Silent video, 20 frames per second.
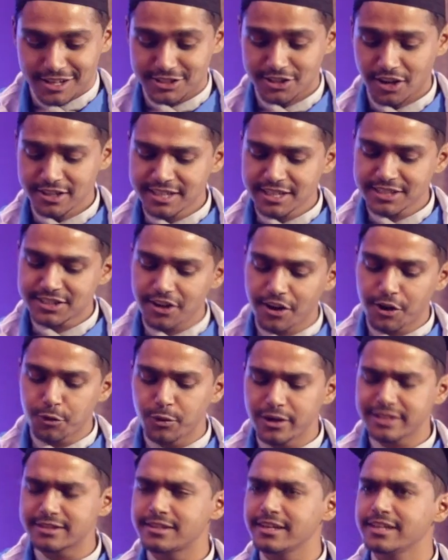Sati sir
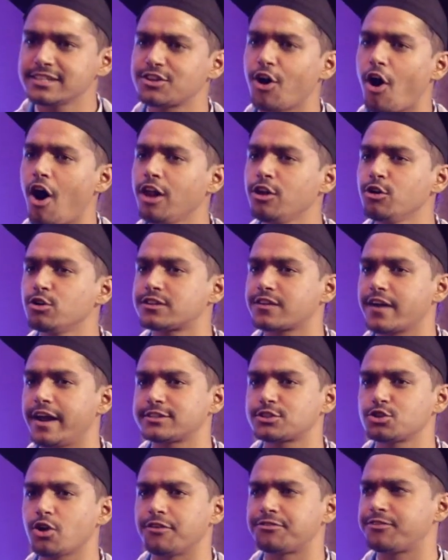with his hollow
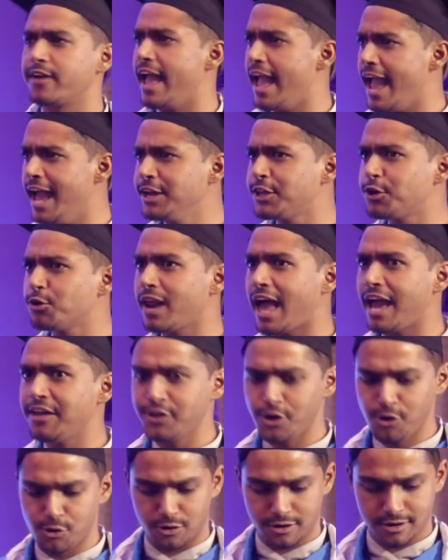threats of "Enku
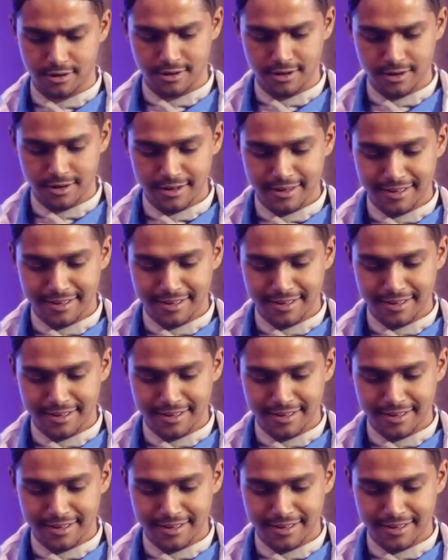laidu?"